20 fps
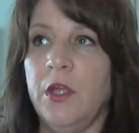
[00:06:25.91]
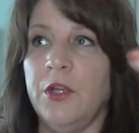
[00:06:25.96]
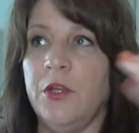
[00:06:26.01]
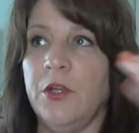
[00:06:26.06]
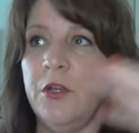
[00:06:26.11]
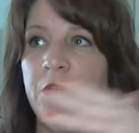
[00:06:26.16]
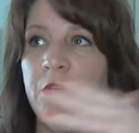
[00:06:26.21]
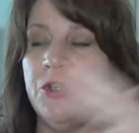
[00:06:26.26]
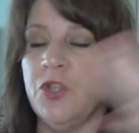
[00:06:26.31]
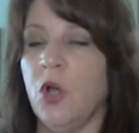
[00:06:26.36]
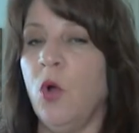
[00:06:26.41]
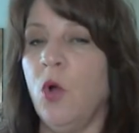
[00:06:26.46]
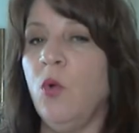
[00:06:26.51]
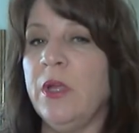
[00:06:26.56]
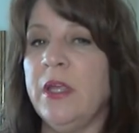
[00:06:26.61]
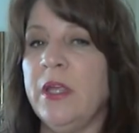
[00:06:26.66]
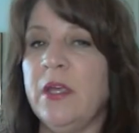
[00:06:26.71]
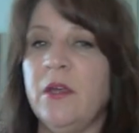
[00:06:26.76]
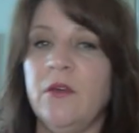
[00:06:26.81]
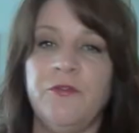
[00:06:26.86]
you
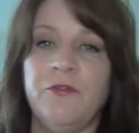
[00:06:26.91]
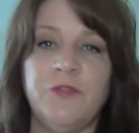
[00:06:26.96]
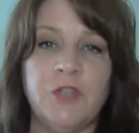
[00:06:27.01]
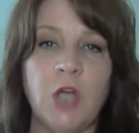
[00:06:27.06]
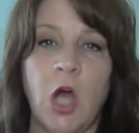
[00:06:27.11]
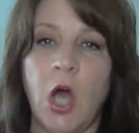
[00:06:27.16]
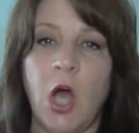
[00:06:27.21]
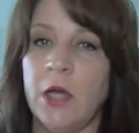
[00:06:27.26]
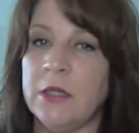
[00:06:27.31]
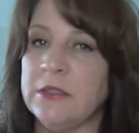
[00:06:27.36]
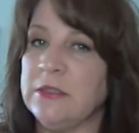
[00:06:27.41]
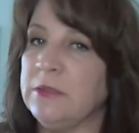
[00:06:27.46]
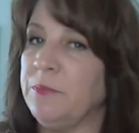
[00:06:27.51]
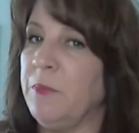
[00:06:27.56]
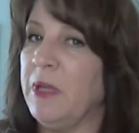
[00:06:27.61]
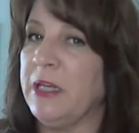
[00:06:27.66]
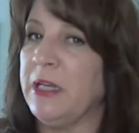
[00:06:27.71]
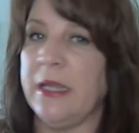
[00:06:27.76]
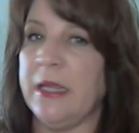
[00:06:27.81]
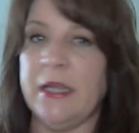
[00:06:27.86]
don't give dogs
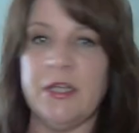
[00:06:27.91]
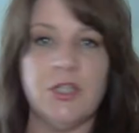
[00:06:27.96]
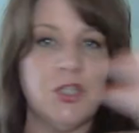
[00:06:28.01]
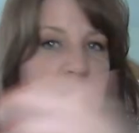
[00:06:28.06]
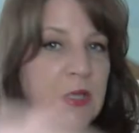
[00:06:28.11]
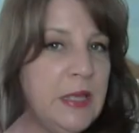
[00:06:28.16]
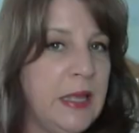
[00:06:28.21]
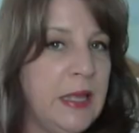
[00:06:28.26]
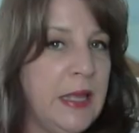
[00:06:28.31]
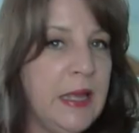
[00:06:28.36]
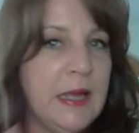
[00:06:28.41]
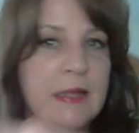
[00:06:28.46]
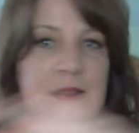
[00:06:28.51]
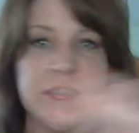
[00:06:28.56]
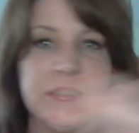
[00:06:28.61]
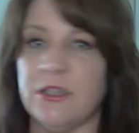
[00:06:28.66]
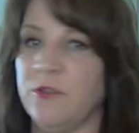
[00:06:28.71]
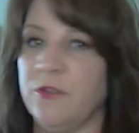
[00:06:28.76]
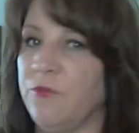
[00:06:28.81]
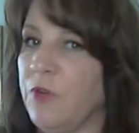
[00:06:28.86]
medication to
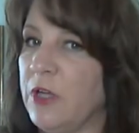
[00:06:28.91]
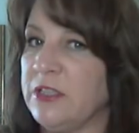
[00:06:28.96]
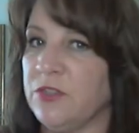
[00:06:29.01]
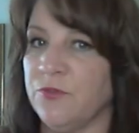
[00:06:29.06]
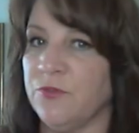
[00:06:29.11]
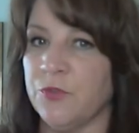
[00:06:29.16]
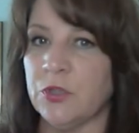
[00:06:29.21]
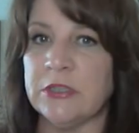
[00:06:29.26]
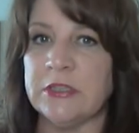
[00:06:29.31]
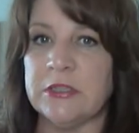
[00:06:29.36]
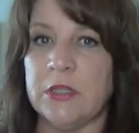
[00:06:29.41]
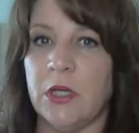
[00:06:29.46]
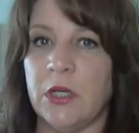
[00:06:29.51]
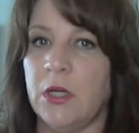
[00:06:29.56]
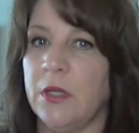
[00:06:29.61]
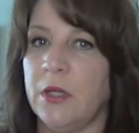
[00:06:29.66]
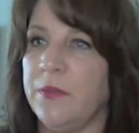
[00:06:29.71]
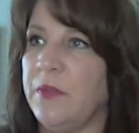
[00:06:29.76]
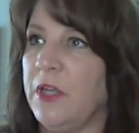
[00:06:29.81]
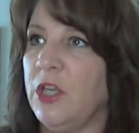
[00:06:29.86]
cats and vice
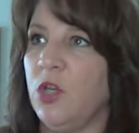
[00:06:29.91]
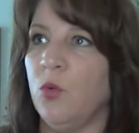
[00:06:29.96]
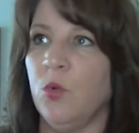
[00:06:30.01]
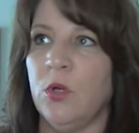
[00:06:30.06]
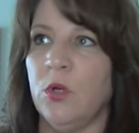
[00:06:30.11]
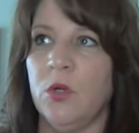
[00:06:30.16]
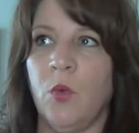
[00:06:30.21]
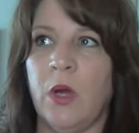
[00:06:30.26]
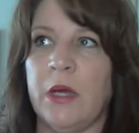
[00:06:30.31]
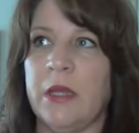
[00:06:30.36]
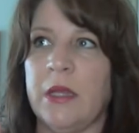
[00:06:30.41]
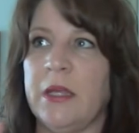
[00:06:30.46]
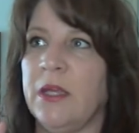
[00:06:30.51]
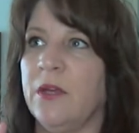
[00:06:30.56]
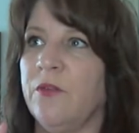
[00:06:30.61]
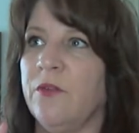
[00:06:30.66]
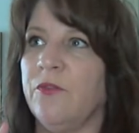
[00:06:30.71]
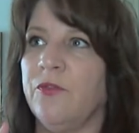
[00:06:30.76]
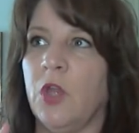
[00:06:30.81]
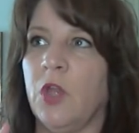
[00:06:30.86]
versa, and then you wouldn't want to
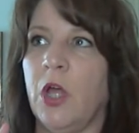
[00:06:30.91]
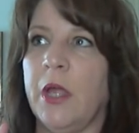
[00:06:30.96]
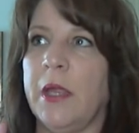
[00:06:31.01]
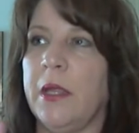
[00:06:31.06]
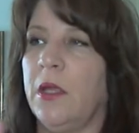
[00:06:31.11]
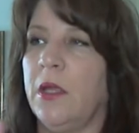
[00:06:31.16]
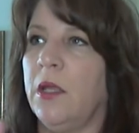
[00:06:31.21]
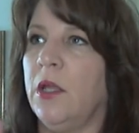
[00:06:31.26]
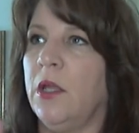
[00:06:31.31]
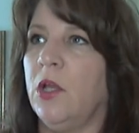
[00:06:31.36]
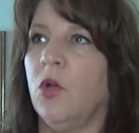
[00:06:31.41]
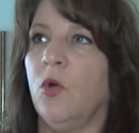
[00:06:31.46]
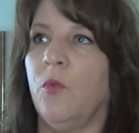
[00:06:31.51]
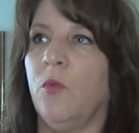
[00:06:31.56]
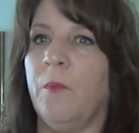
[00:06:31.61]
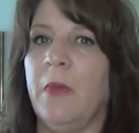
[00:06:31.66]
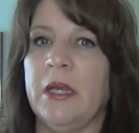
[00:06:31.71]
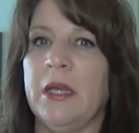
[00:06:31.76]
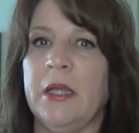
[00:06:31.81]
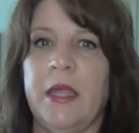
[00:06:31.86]
give
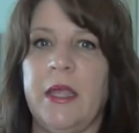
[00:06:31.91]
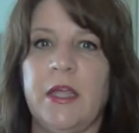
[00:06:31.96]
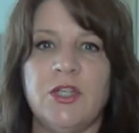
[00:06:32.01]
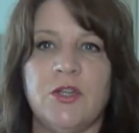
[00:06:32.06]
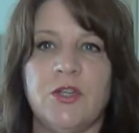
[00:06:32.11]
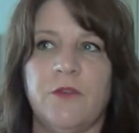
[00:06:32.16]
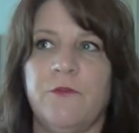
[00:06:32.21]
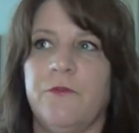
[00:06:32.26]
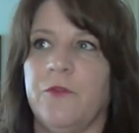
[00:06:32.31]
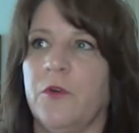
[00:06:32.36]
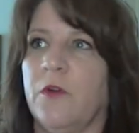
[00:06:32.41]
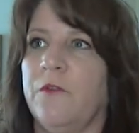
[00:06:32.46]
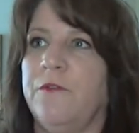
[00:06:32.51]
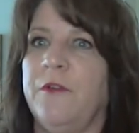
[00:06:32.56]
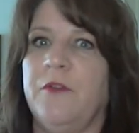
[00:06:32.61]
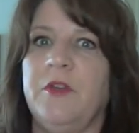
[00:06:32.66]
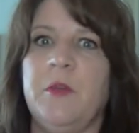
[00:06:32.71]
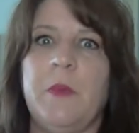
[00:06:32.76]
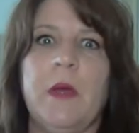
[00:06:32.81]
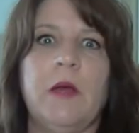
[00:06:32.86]
medication for a
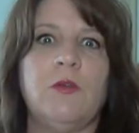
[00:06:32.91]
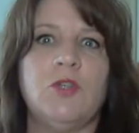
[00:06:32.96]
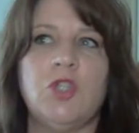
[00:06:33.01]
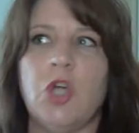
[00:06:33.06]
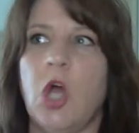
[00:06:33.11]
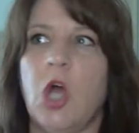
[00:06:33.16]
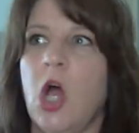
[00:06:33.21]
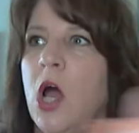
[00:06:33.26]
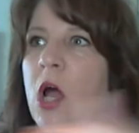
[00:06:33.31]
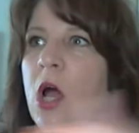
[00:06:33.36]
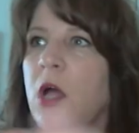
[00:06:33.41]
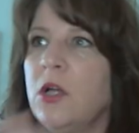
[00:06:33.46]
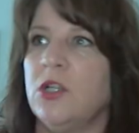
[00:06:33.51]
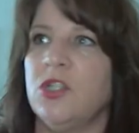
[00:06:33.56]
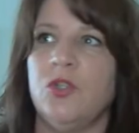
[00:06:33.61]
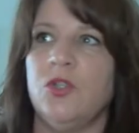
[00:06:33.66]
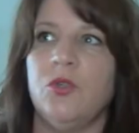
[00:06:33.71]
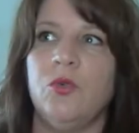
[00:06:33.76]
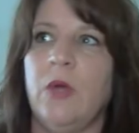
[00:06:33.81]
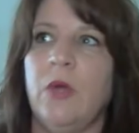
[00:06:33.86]
50-pound dog
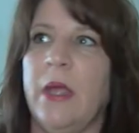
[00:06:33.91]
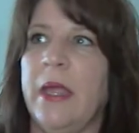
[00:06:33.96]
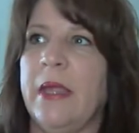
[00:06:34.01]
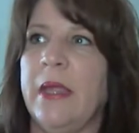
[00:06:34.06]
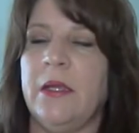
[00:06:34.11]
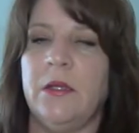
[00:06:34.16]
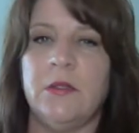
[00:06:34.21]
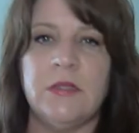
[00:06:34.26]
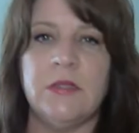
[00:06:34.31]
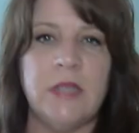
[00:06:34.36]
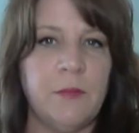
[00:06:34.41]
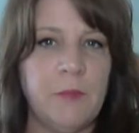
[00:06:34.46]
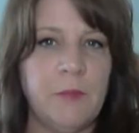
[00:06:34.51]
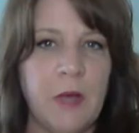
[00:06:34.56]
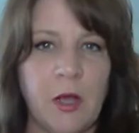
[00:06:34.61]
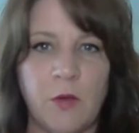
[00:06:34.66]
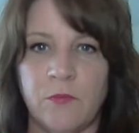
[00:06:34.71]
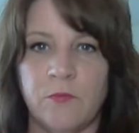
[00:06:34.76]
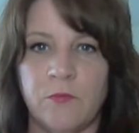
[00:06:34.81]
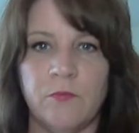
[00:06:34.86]
to a
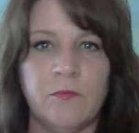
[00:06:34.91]
10-pound